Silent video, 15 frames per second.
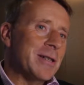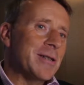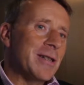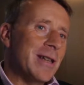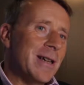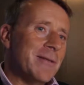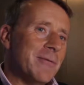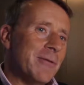
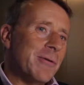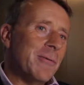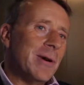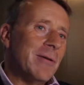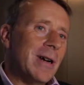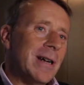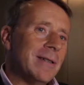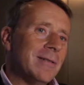that the wrong way
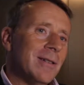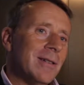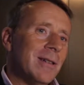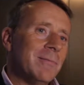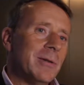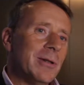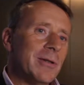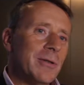around.
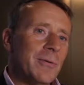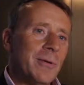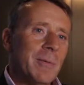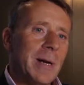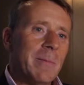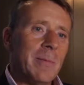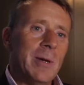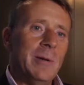I'm going to talk
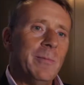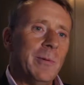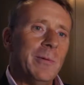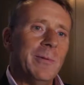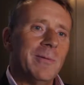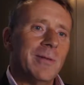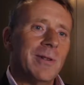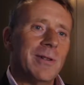about people,
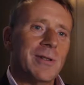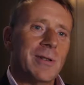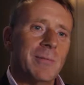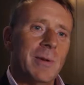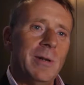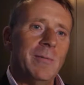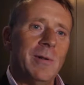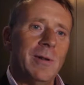because the
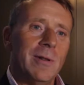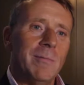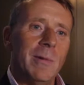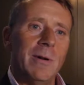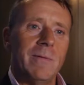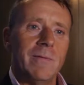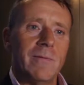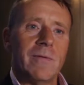people at the
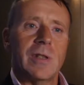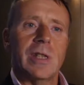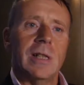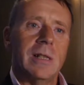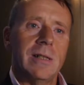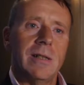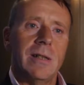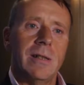Malvern
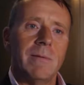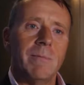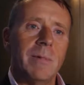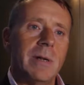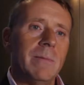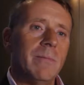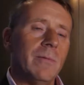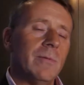facility are
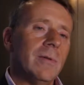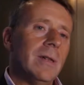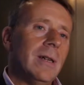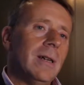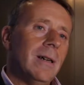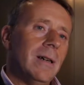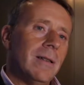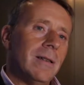
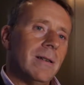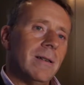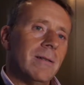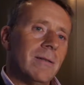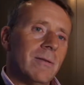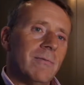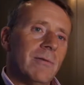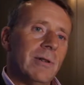
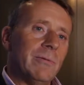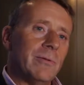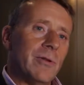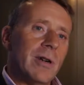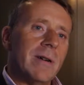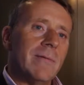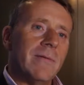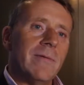the real
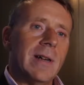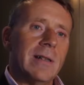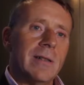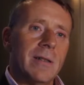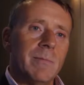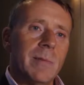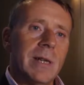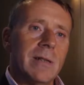driving
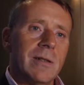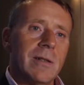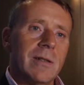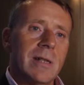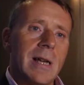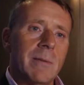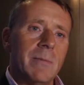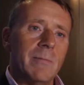factor that makes
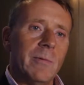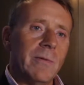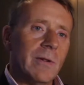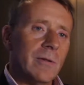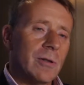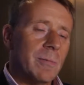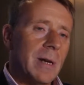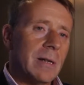this happen. We've
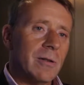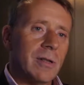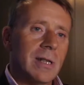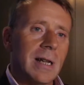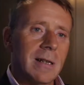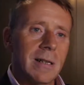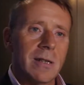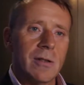got some
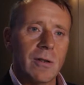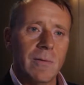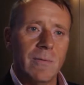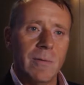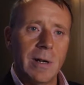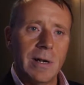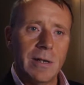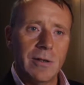outstanding
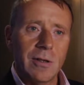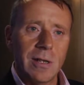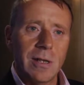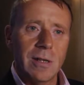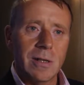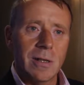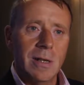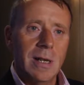software
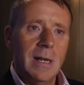engineers.